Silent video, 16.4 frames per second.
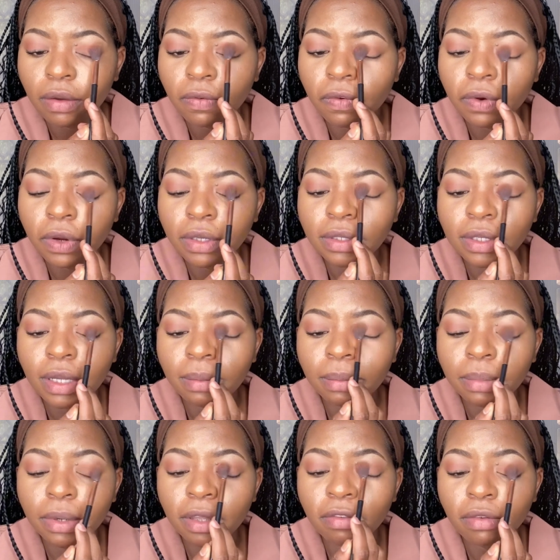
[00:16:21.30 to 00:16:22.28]
For
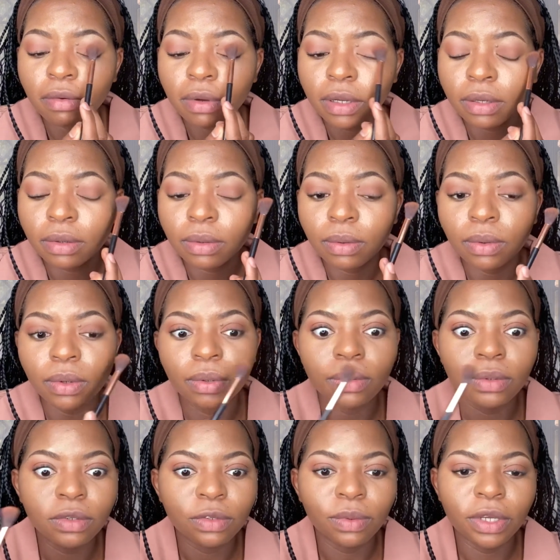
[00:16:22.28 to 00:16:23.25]
example, if you want to
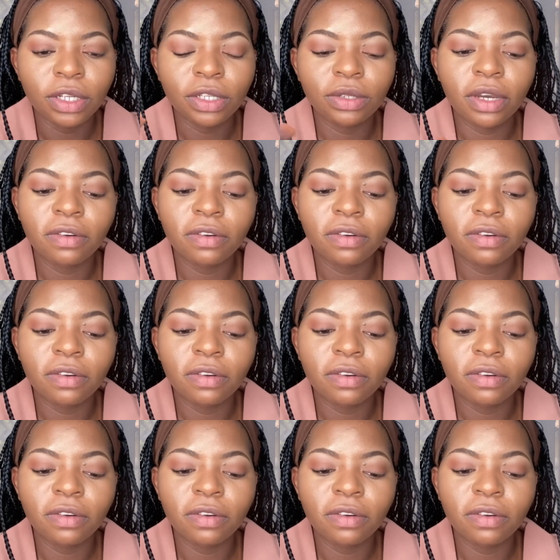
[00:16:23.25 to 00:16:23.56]
lose weight,